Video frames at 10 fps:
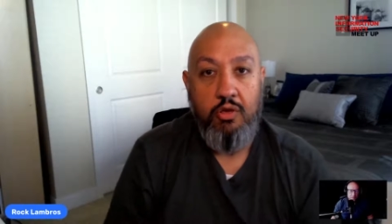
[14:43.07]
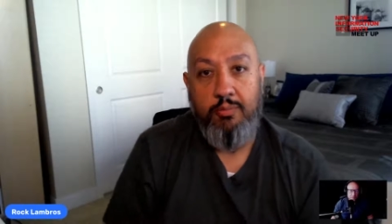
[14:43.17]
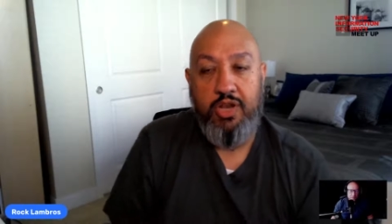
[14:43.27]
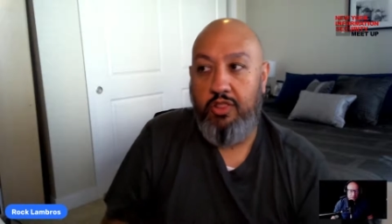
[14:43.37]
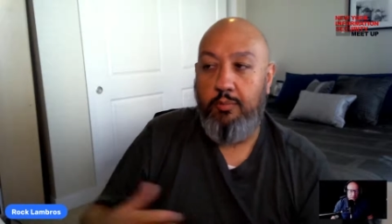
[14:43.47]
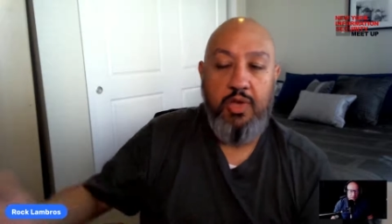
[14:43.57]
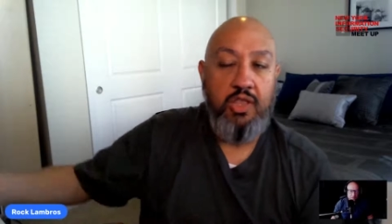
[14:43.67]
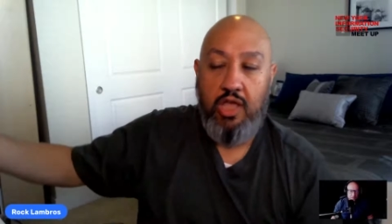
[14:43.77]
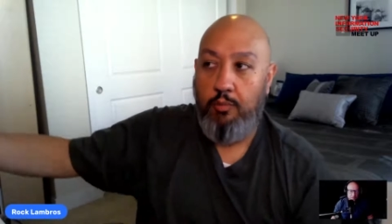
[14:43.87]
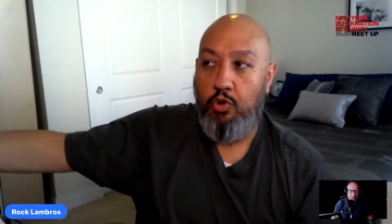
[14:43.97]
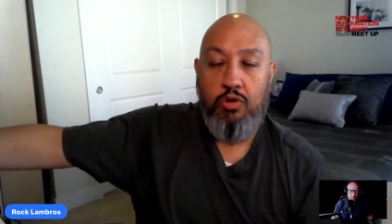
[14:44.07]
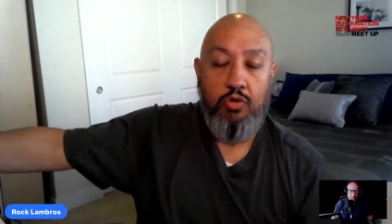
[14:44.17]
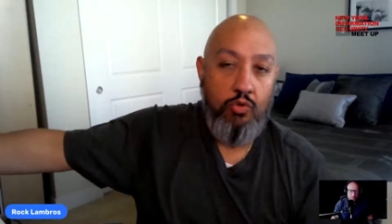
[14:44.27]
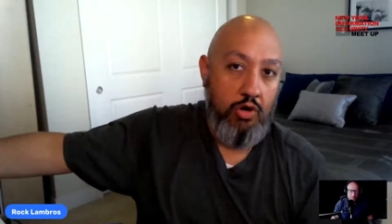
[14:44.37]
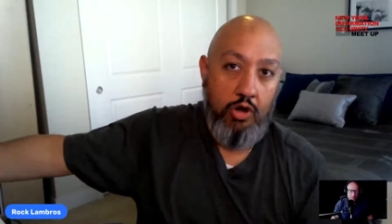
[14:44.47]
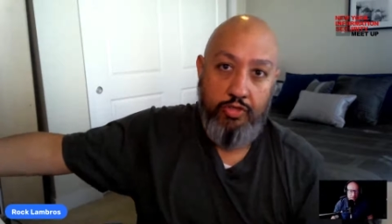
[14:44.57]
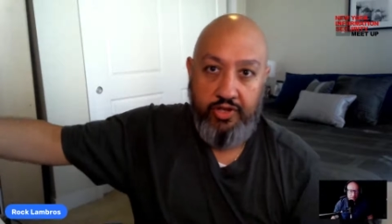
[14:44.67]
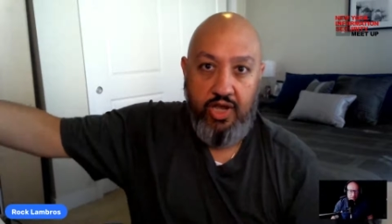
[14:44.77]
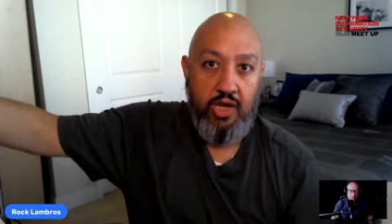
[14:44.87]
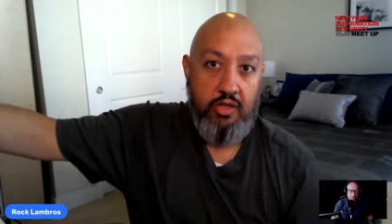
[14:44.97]
But in the meantime, you're ignoring all the
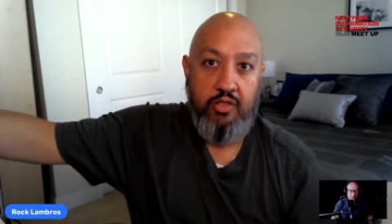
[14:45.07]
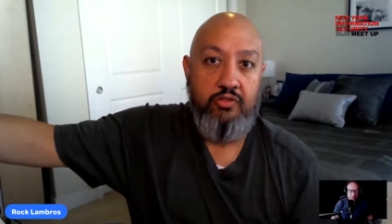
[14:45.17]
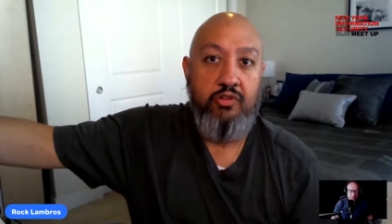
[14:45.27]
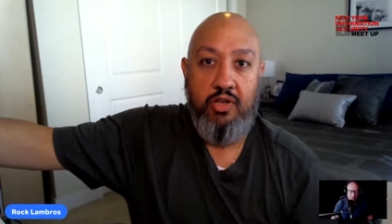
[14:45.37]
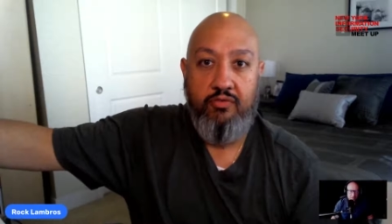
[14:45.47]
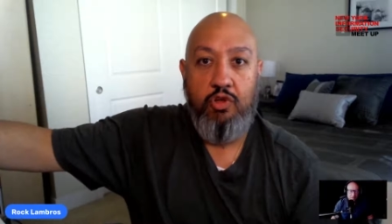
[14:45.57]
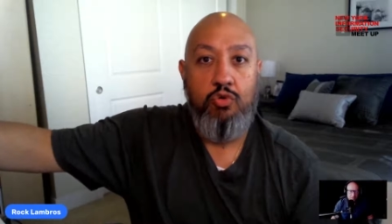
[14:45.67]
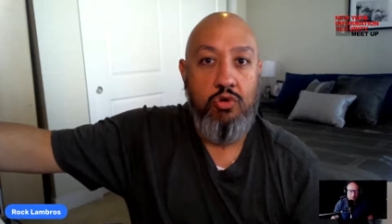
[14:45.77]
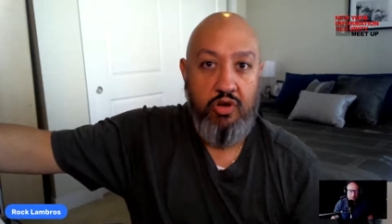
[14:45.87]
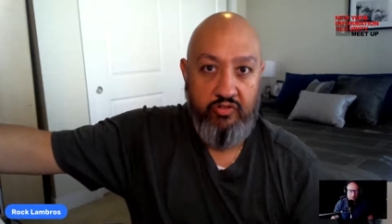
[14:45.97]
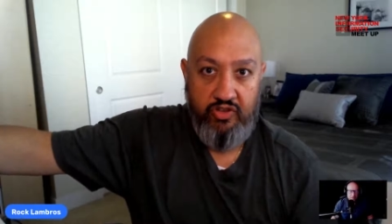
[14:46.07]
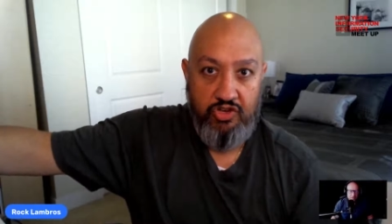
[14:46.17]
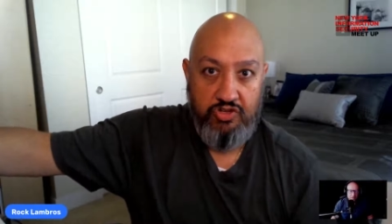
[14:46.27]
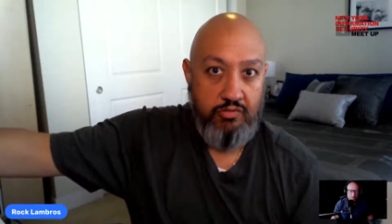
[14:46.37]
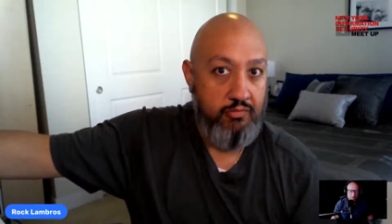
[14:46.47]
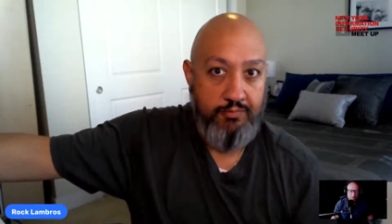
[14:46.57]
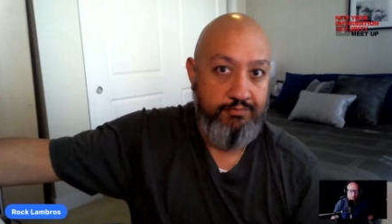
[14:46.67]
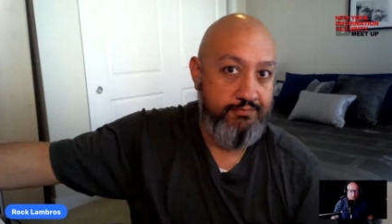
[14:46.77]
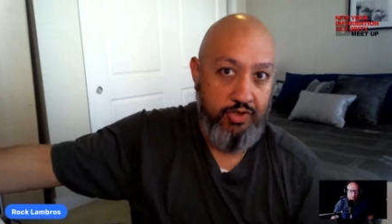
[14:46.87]
data that's leaving your organization,